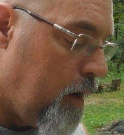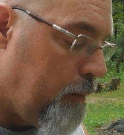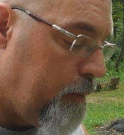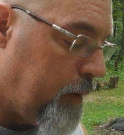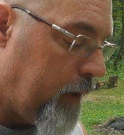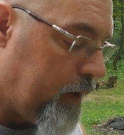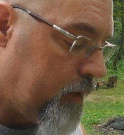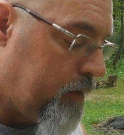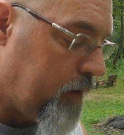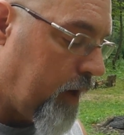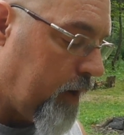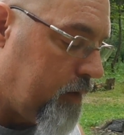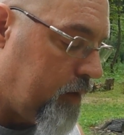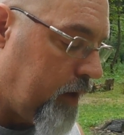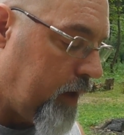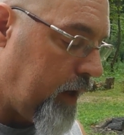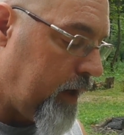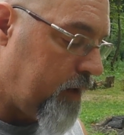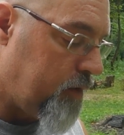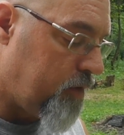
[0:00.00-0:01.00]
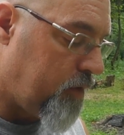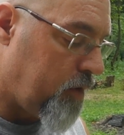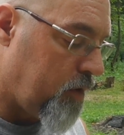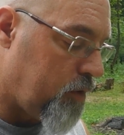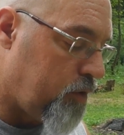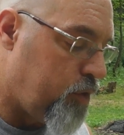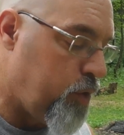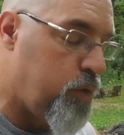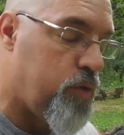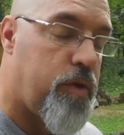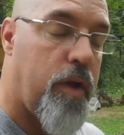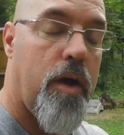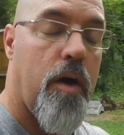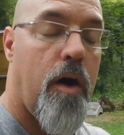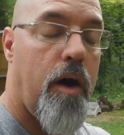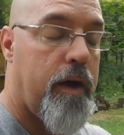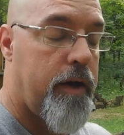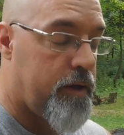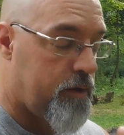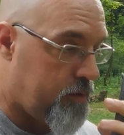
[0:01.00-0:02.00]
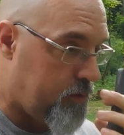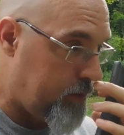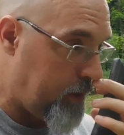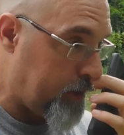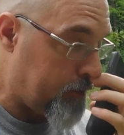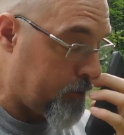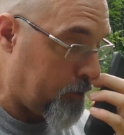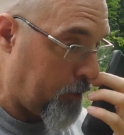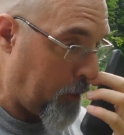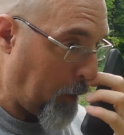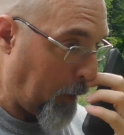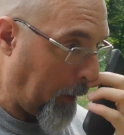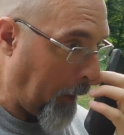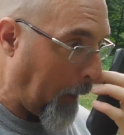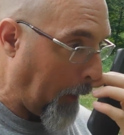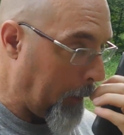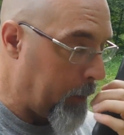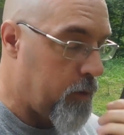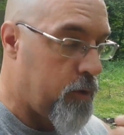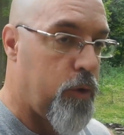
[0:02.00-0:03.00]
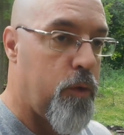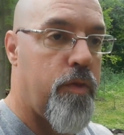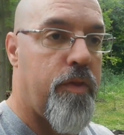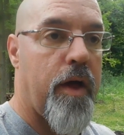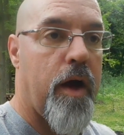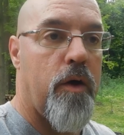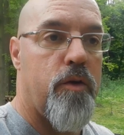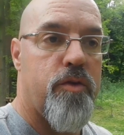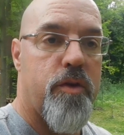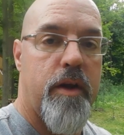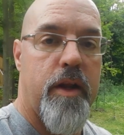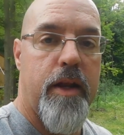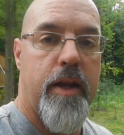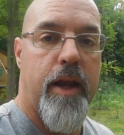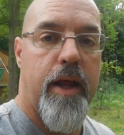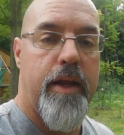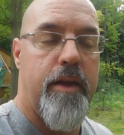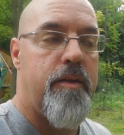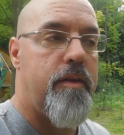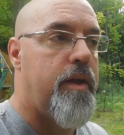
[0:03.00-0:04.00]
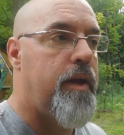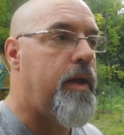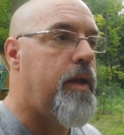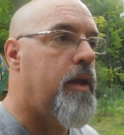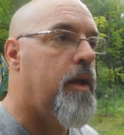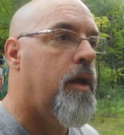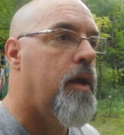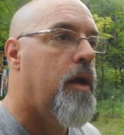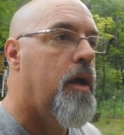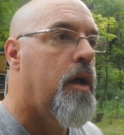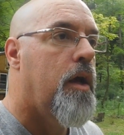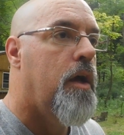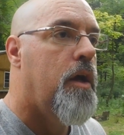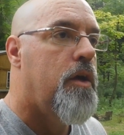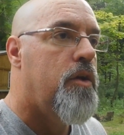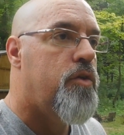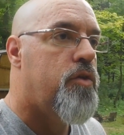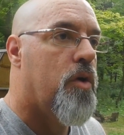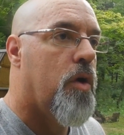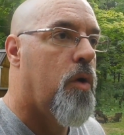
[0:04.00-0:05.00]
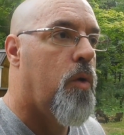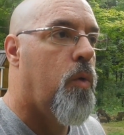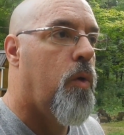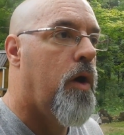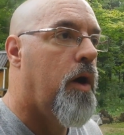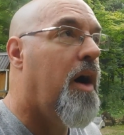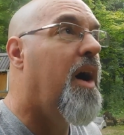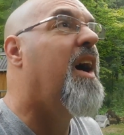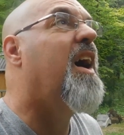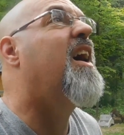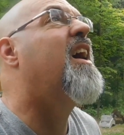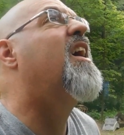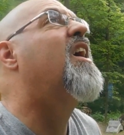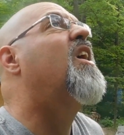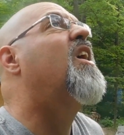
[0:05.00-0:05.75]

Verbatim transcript: But uh, today it's still Tuesday, August 6th, 2019. So uh,